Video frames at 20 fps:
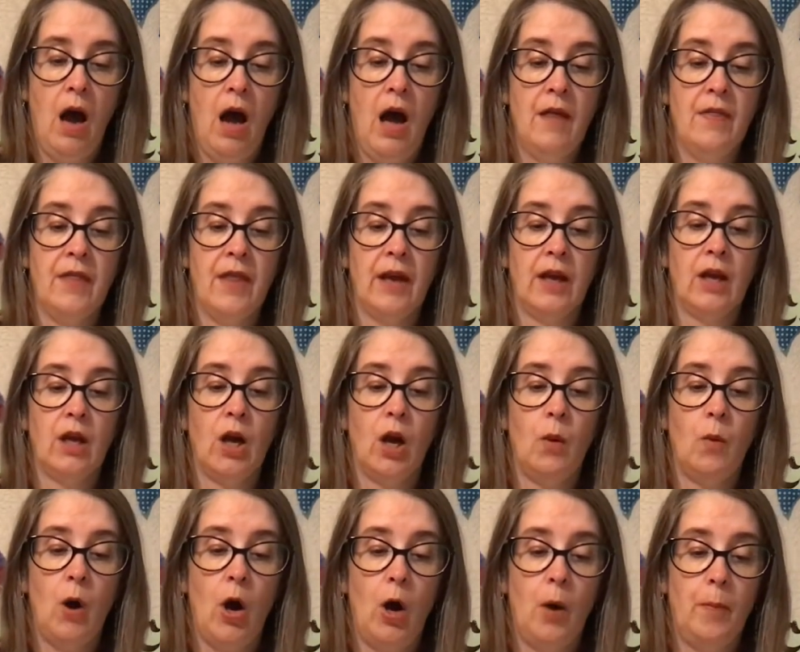and then
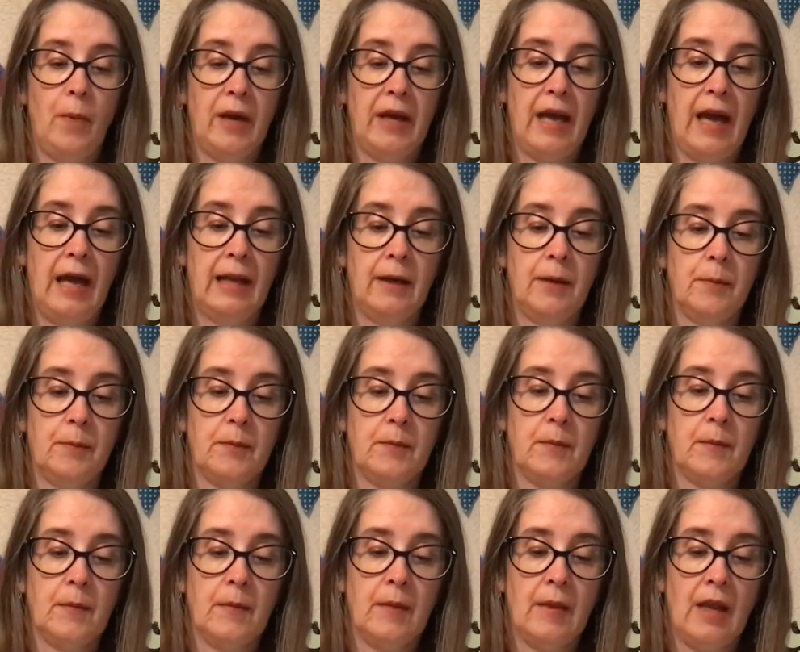go up again.
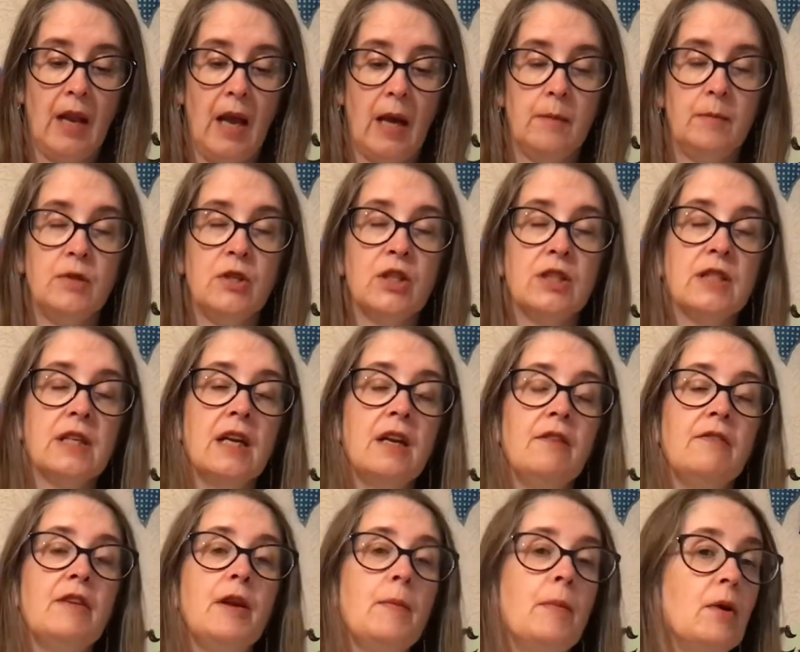I'm just going
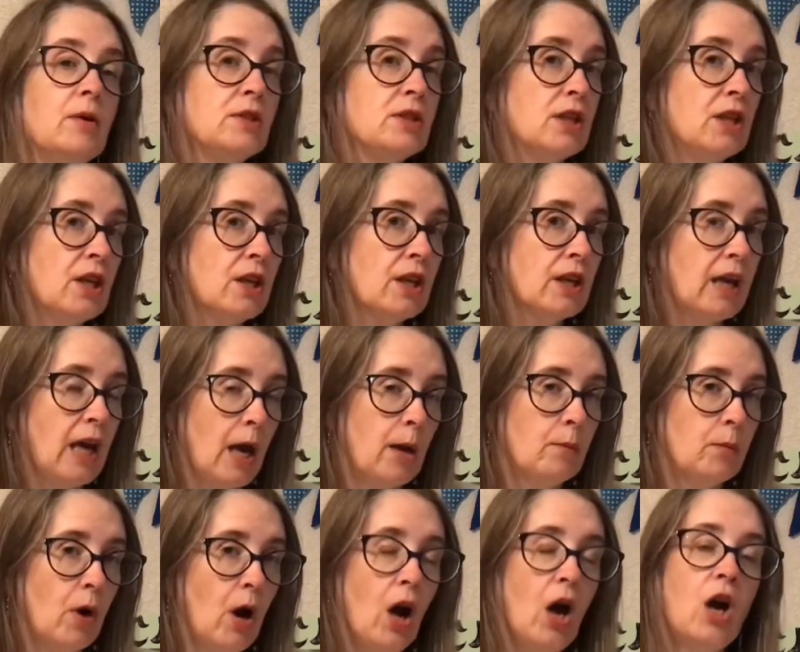to flip onto the other
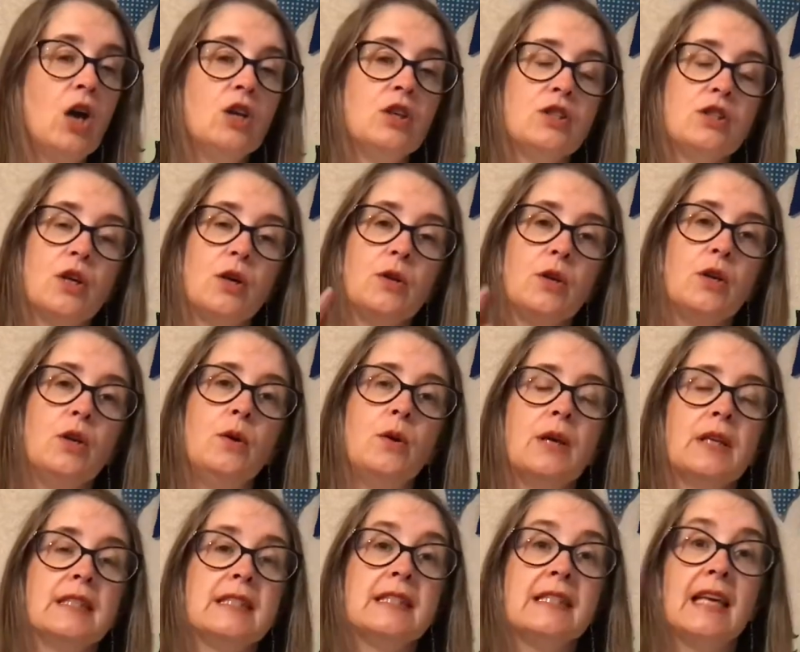camera so that you
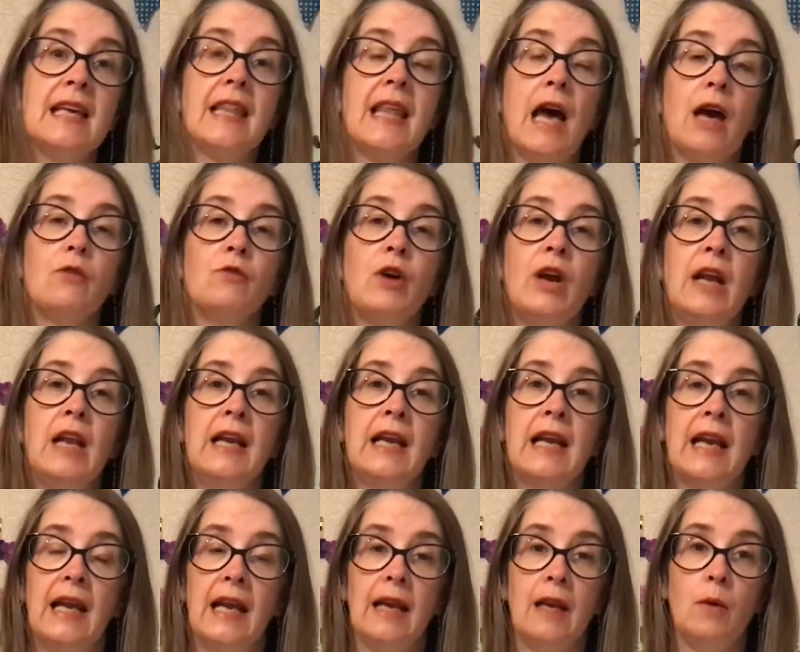can see that really
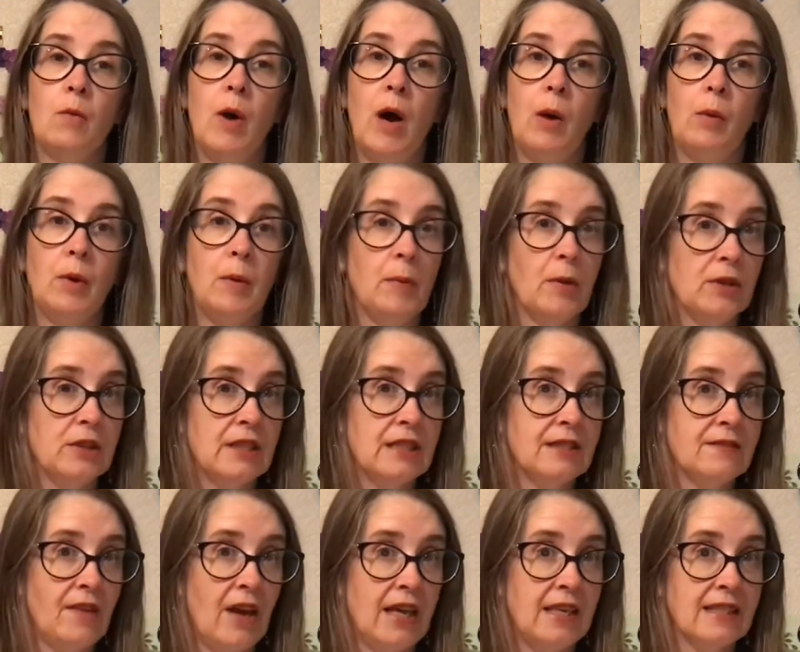clearly while we put his
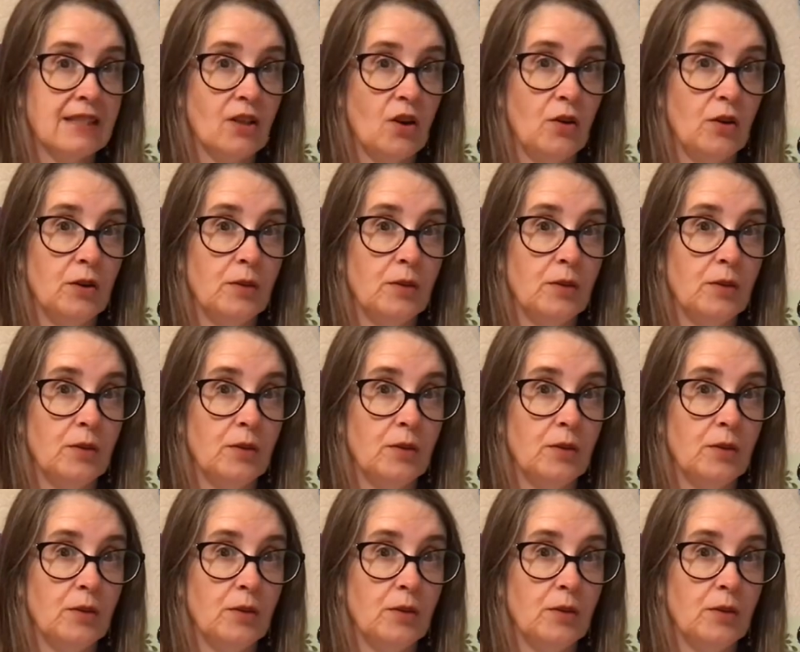face on.